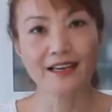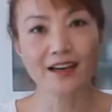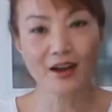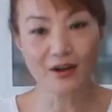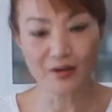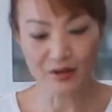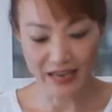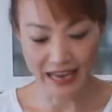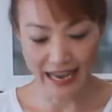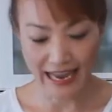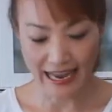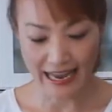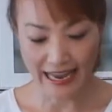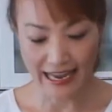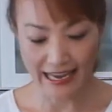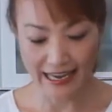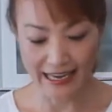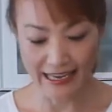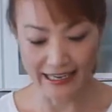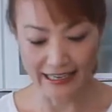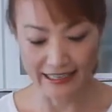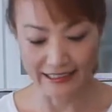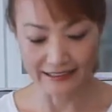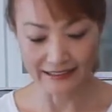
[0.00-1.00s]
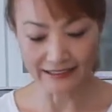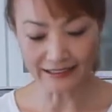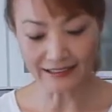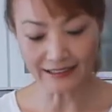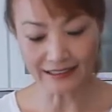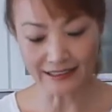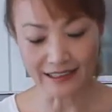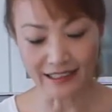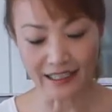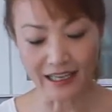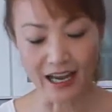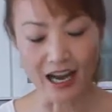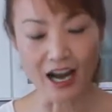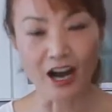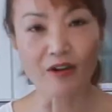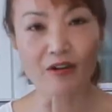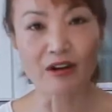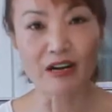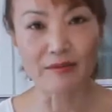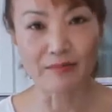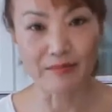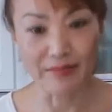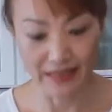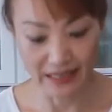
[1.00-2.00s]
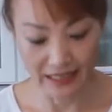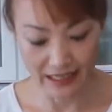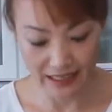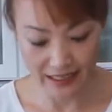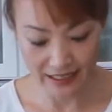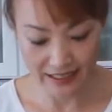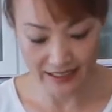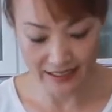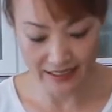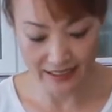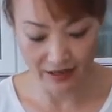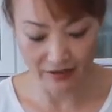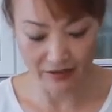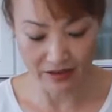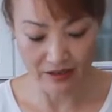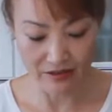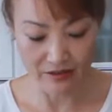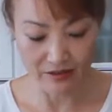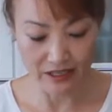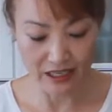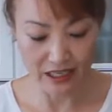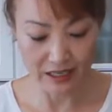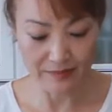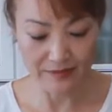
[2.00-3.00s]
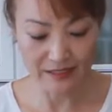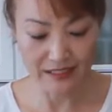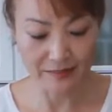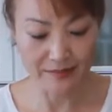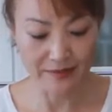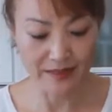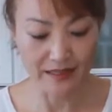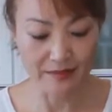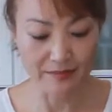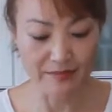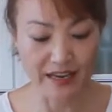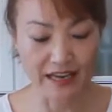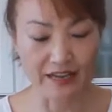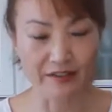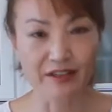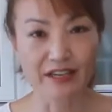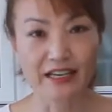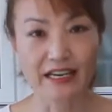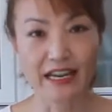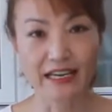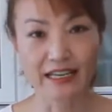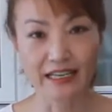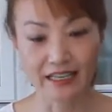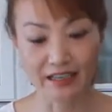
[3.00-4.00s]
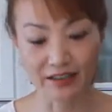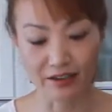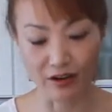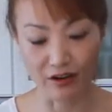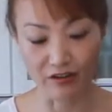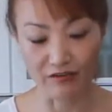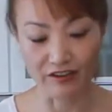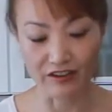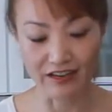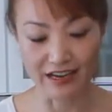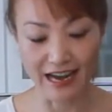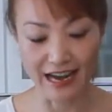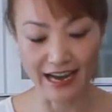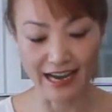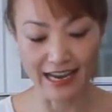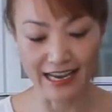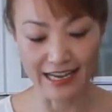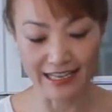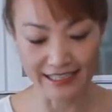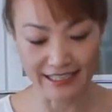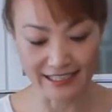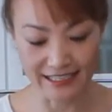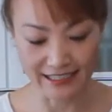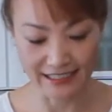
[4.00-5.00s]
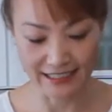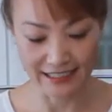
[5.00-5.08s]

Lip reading: Okay, our meat, our ribs, been marinated overnight.